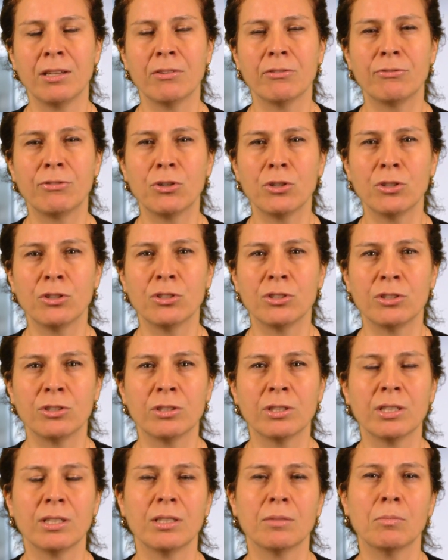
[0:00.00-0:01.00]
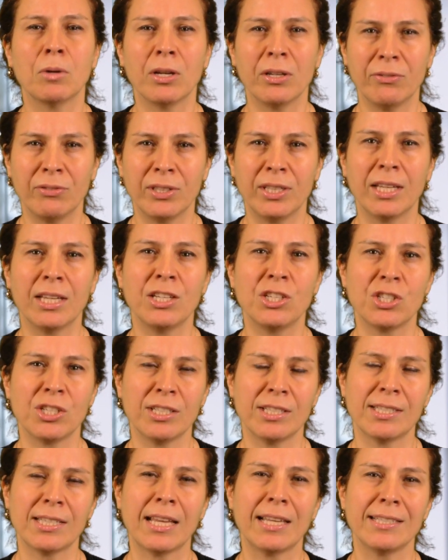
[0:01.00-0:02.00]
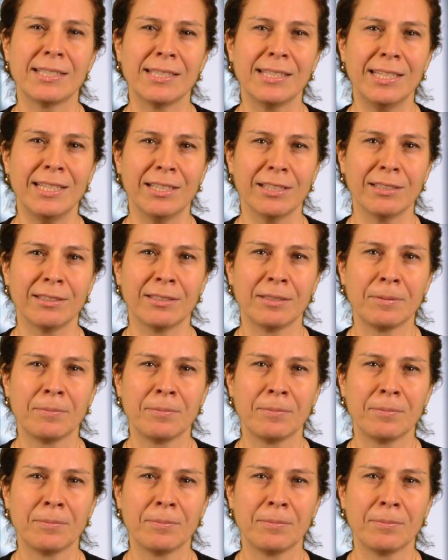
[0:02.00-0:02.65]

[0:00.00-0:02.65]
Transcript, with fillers: further modifications as needed.